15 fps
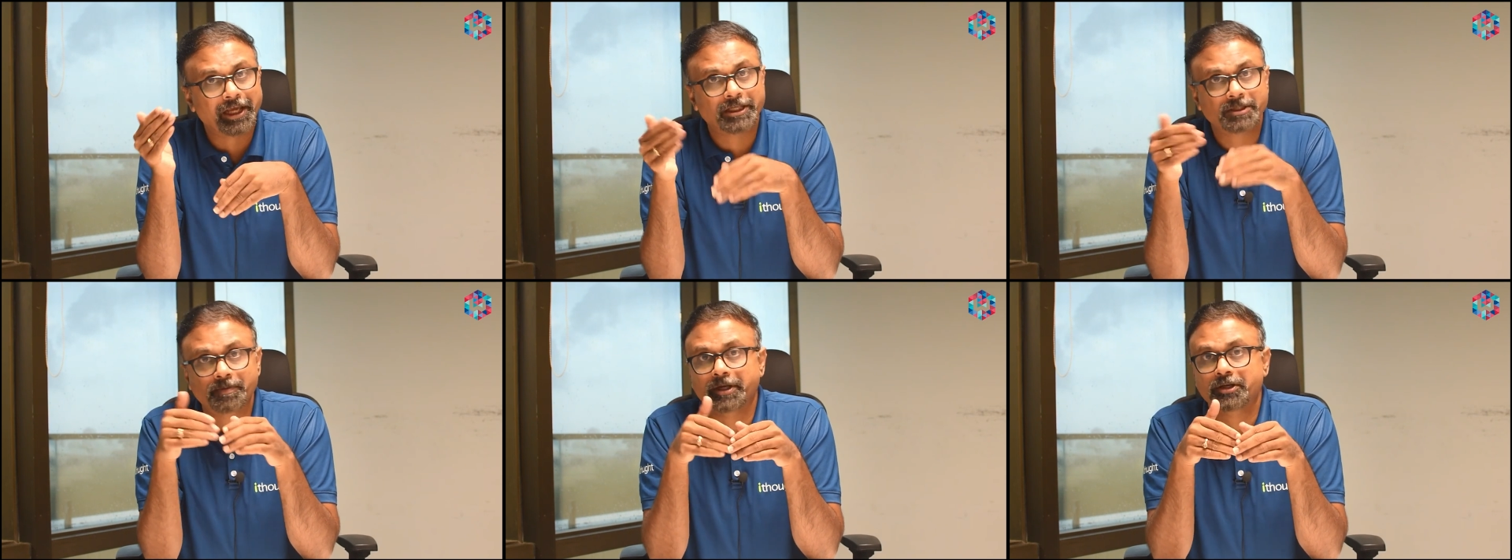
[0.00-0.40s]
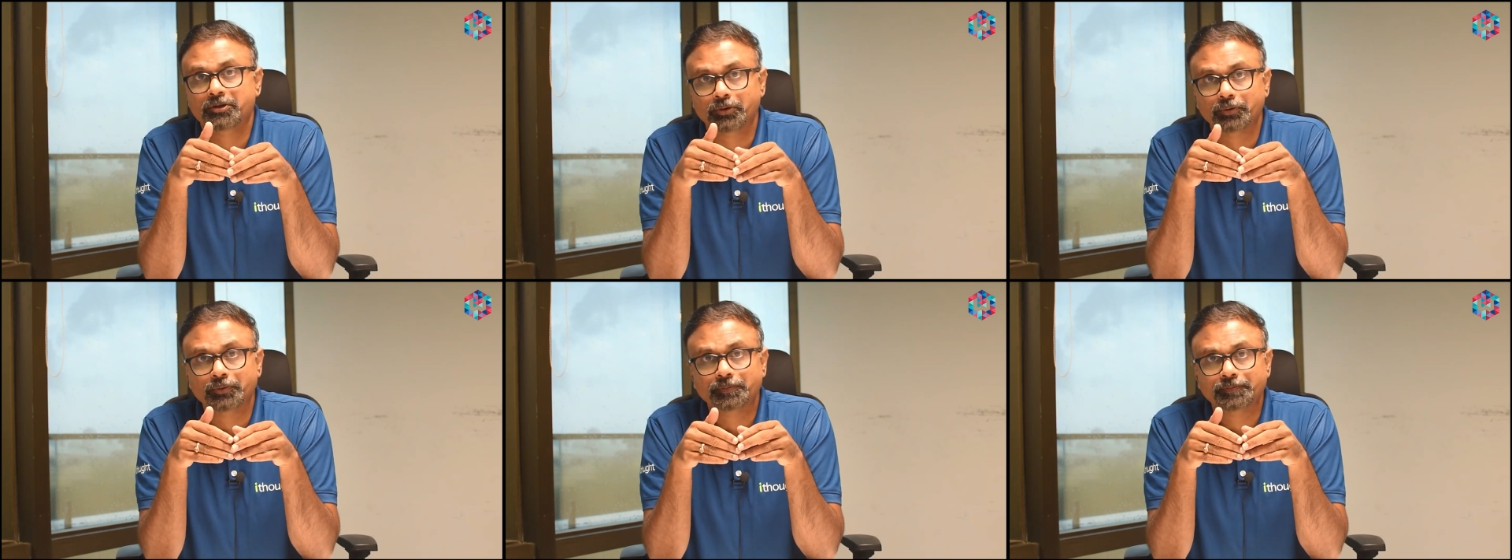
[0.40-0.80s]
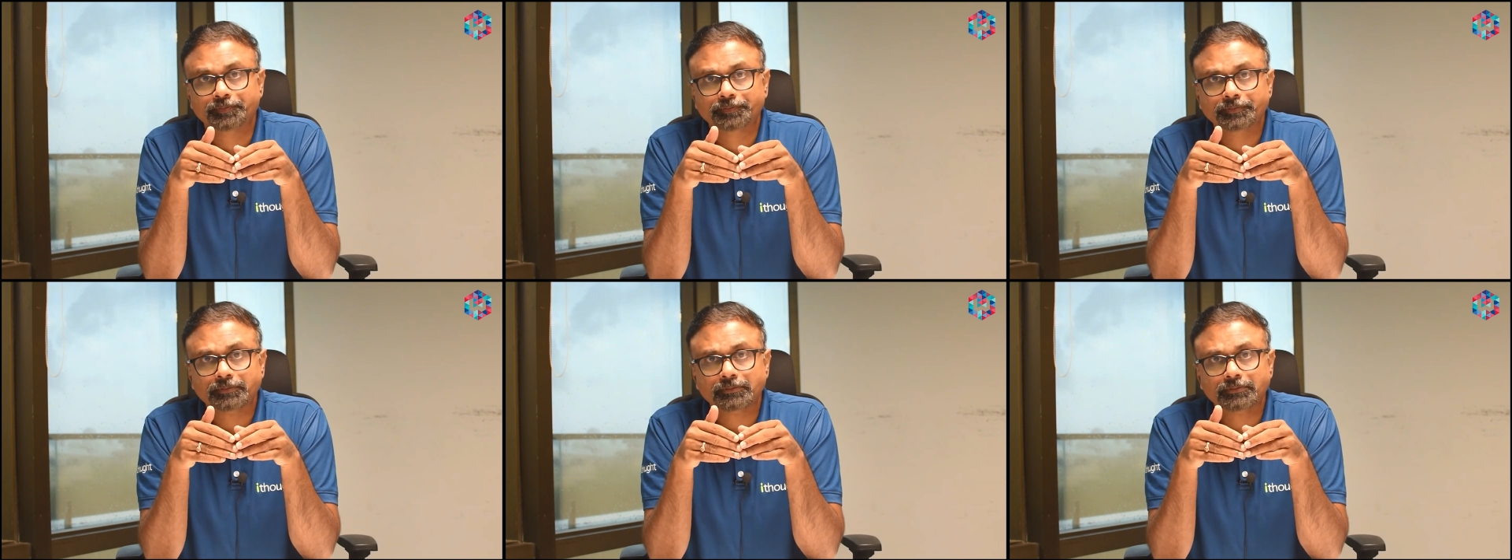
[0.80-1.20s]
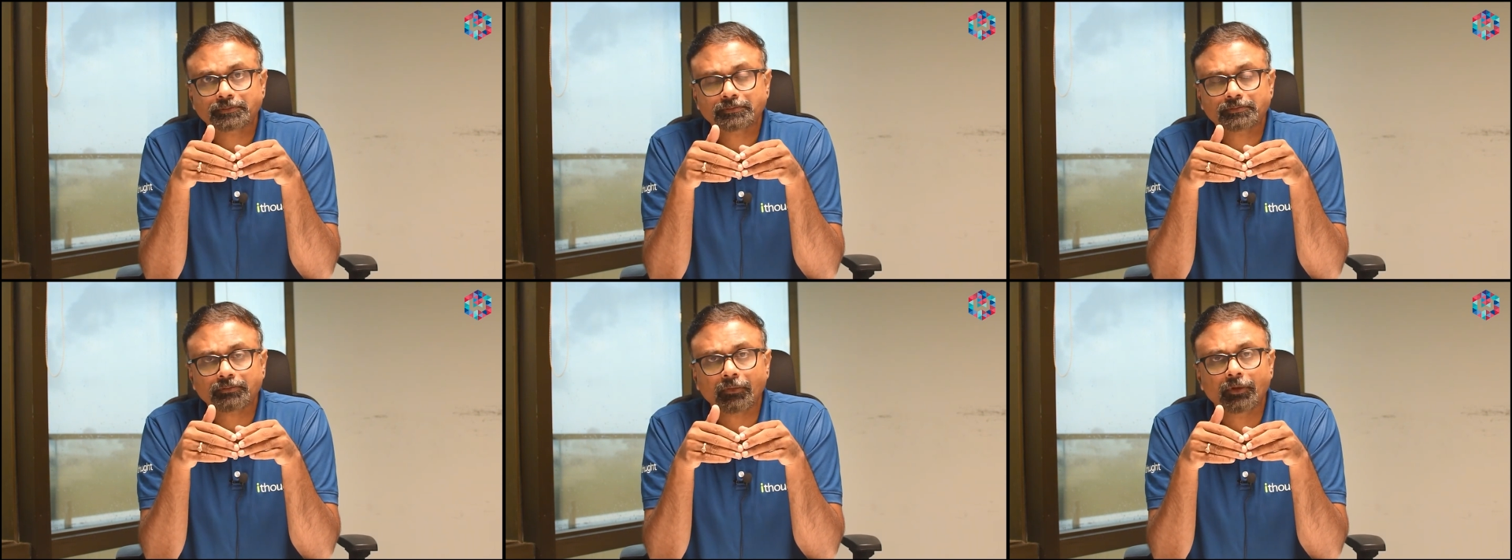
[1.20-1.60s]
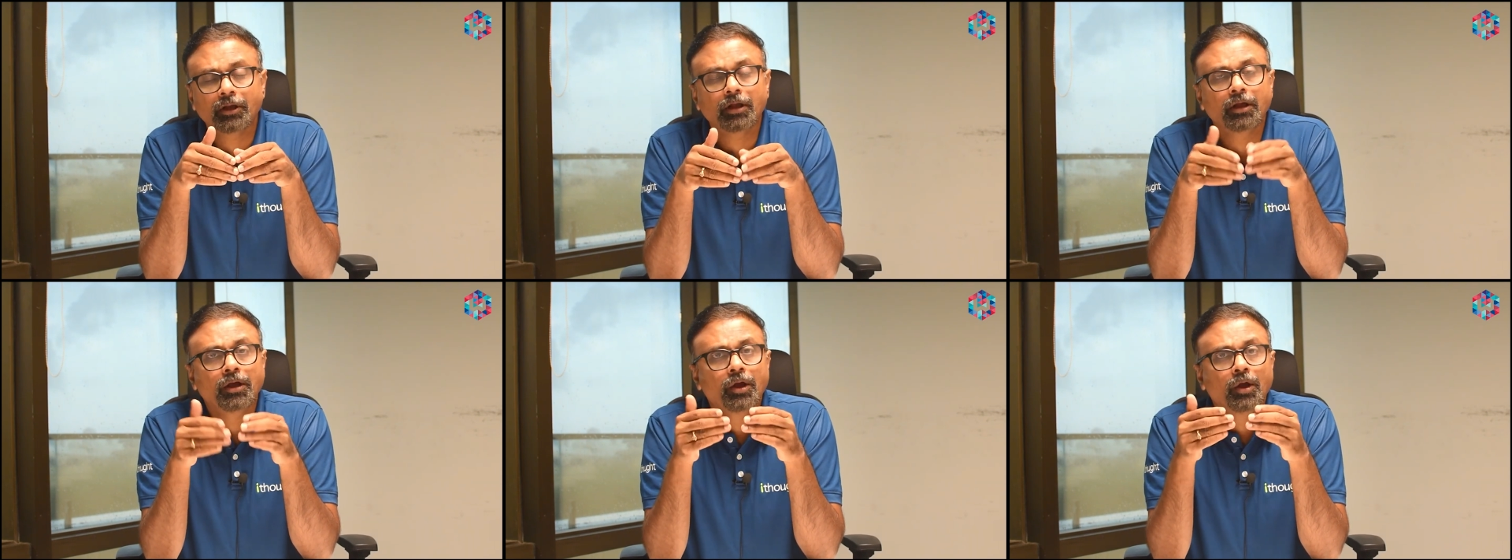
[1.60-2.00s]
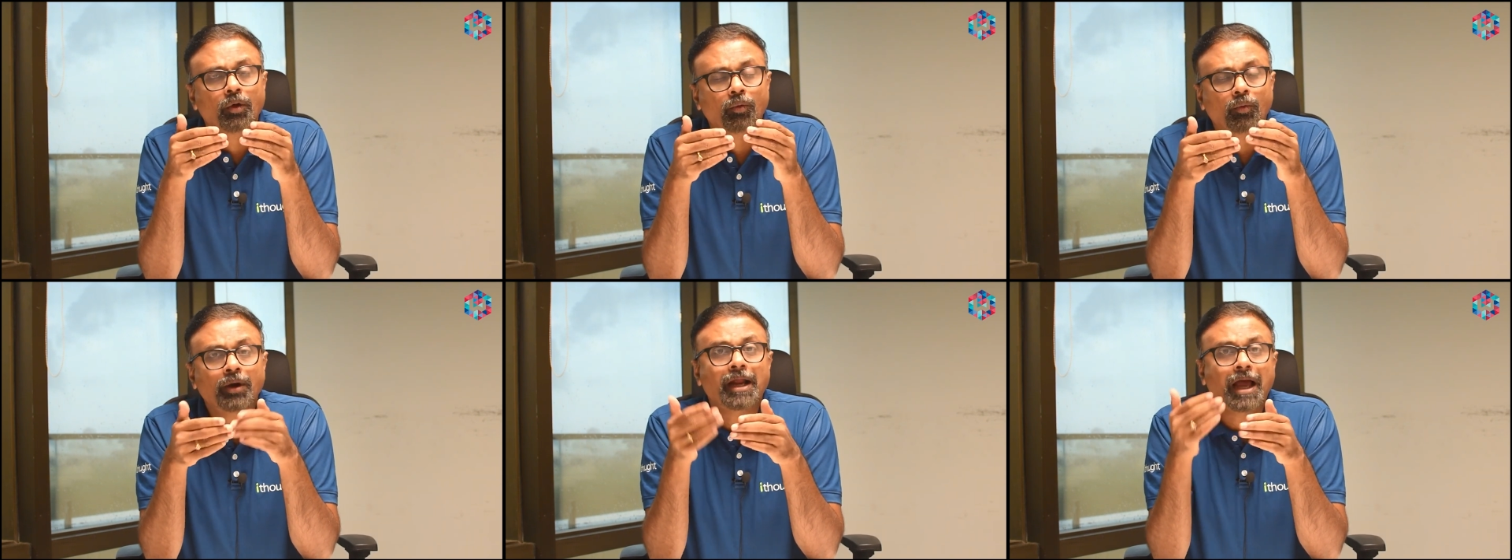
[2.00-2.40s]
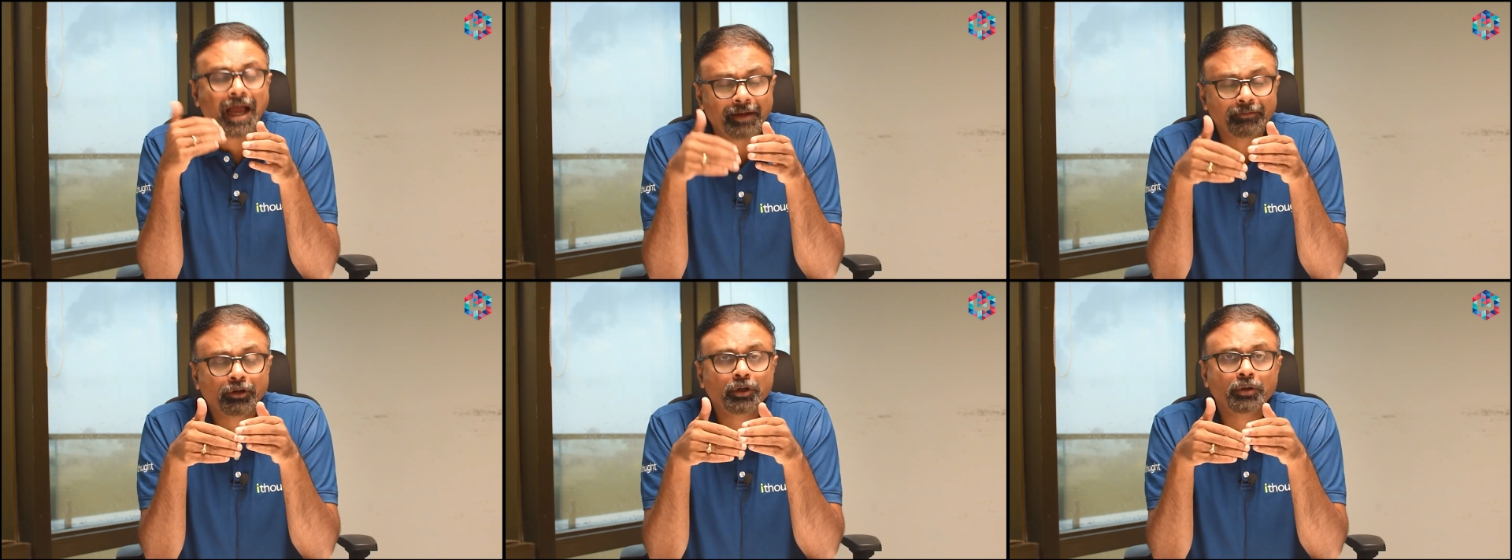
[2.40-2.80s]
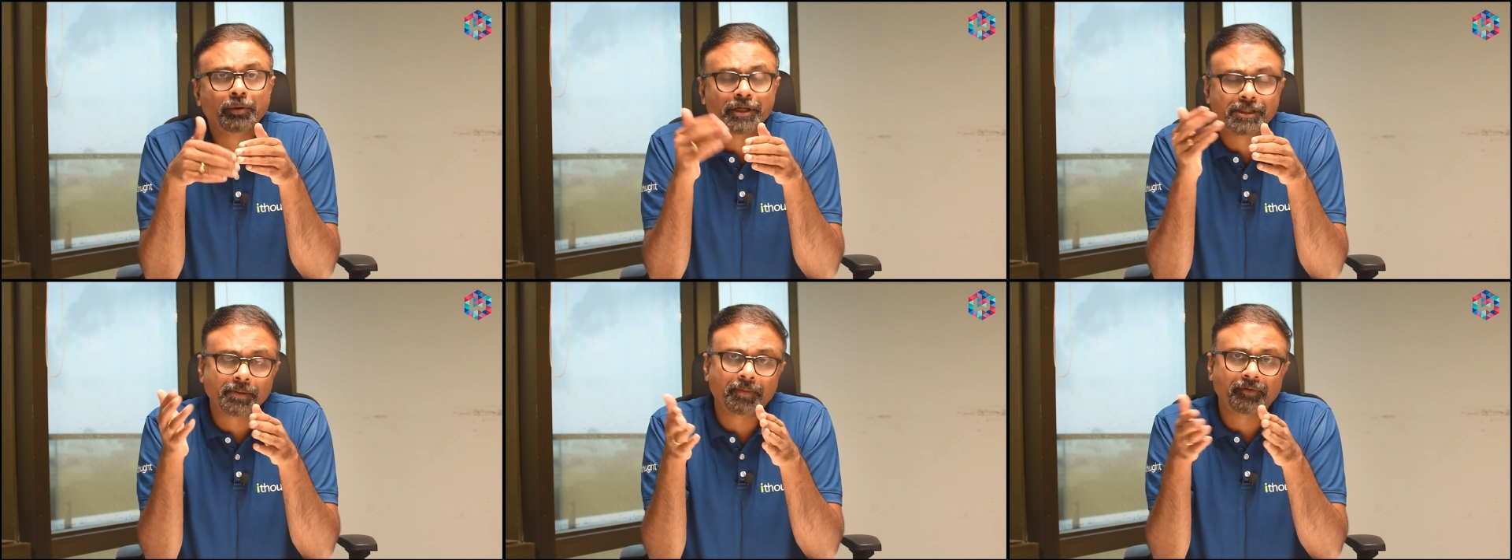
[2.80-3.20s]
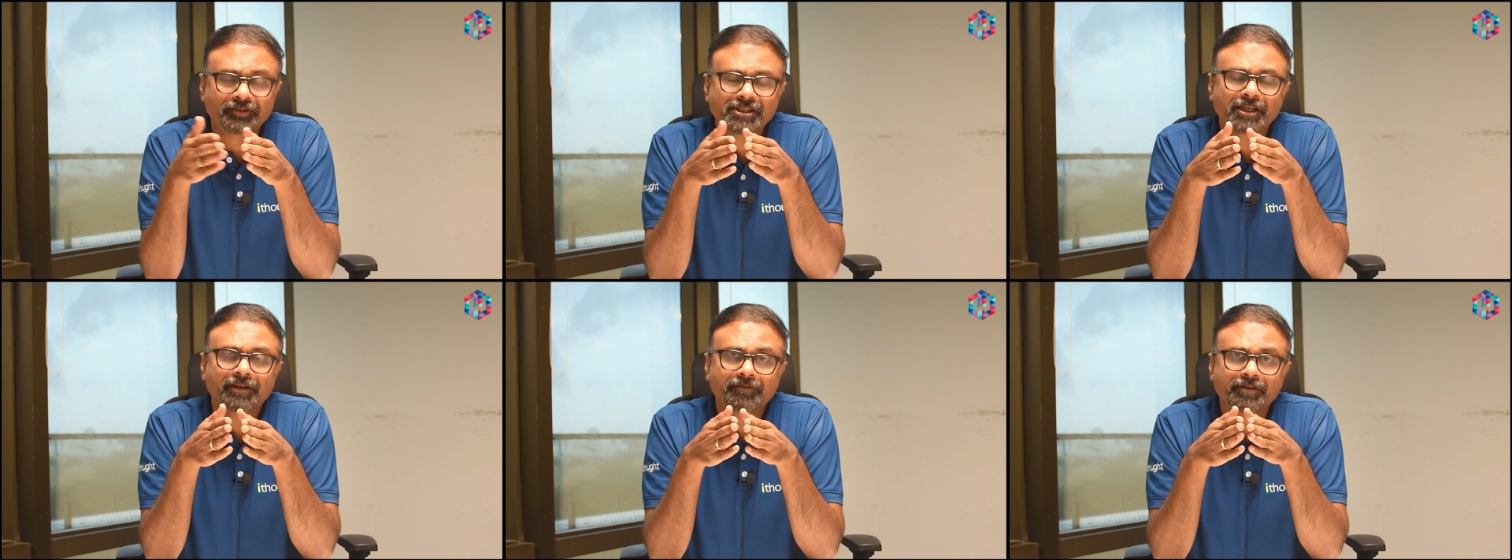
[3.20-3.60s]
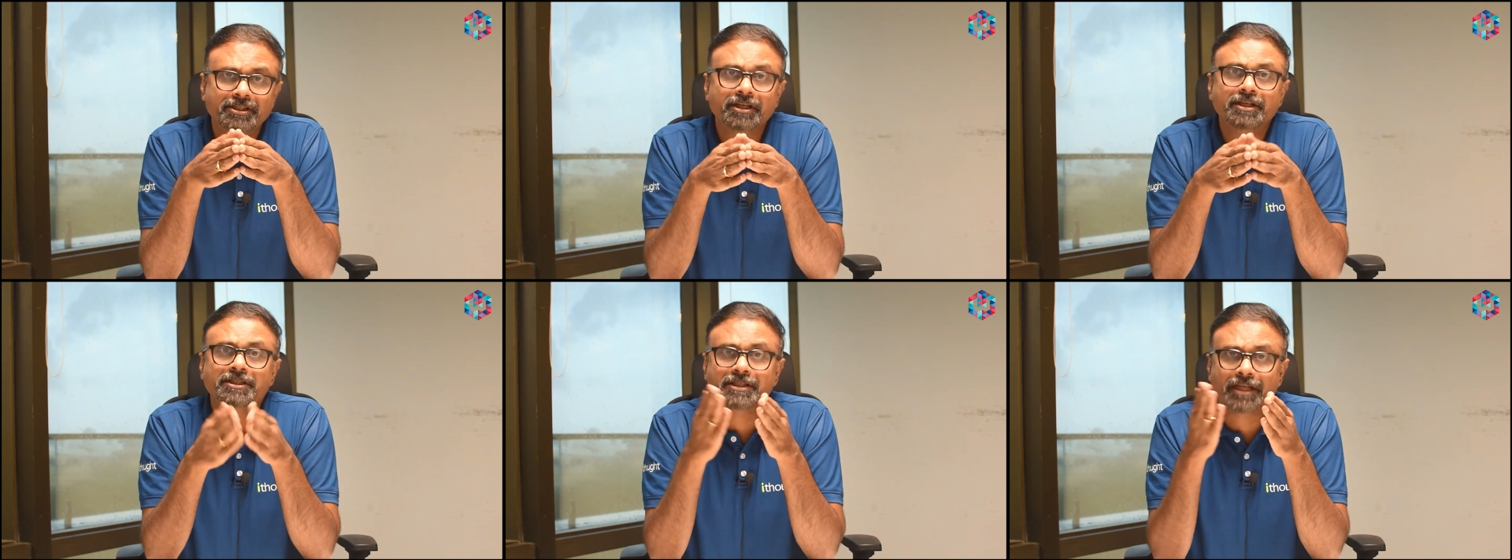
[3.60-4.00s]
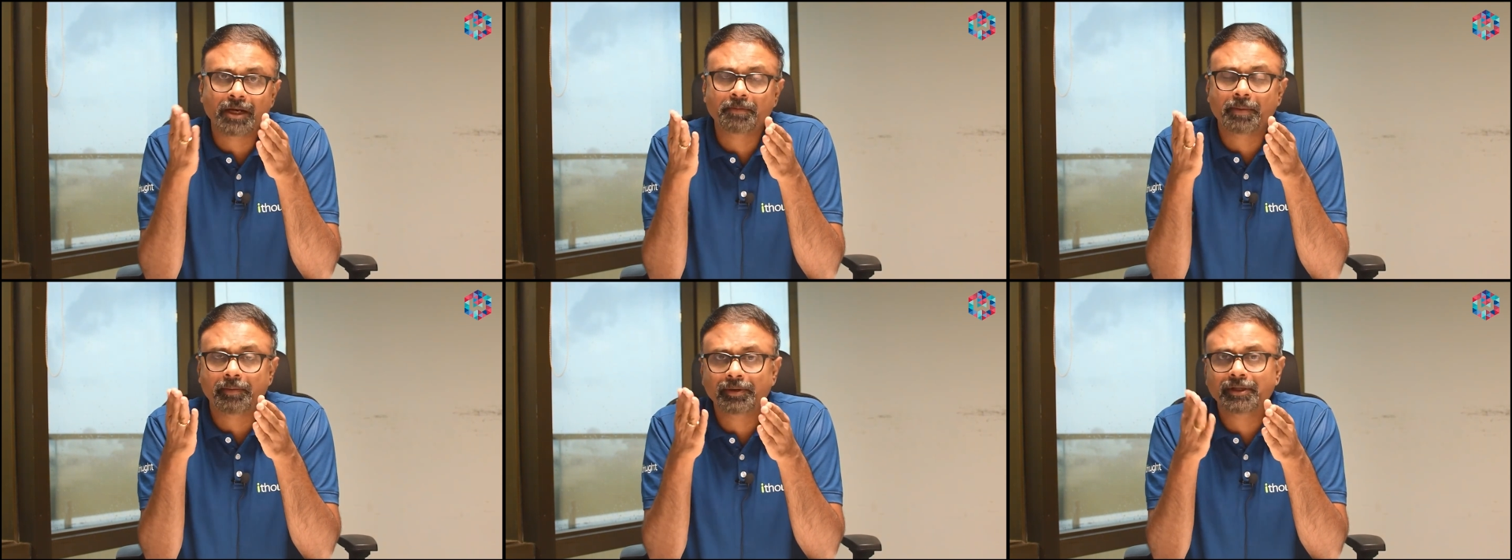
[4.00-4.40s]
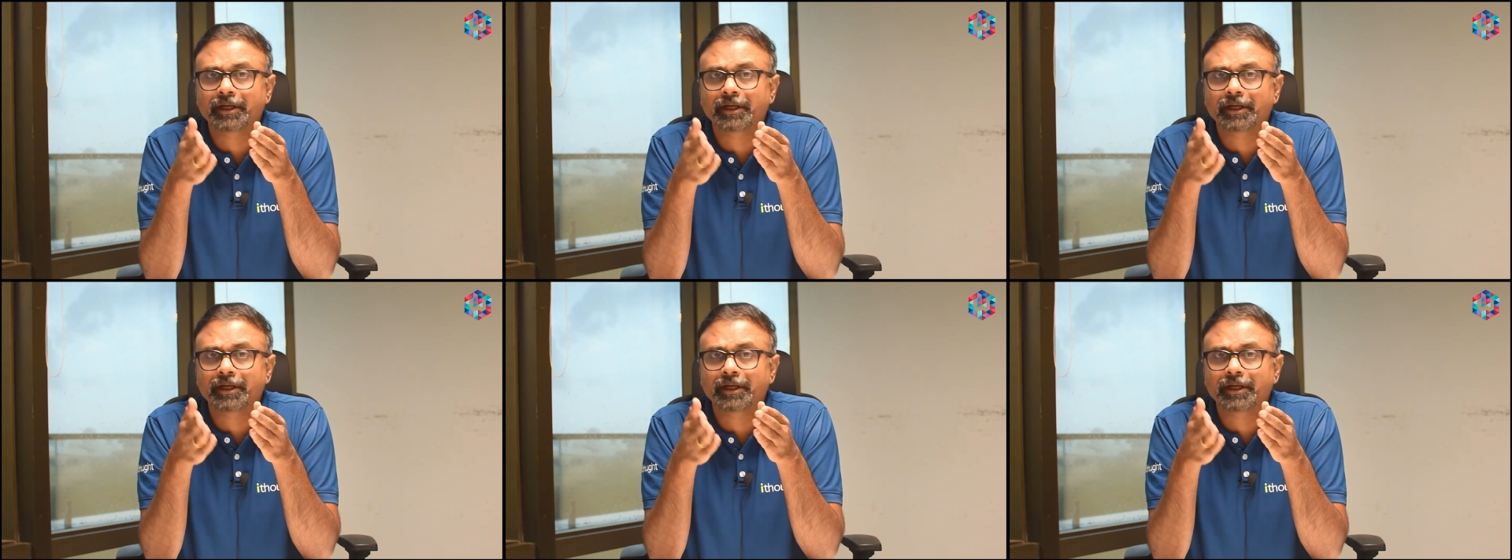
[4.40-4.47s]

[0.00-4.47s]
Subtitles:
expect to, what I would do as a professional investor is tell people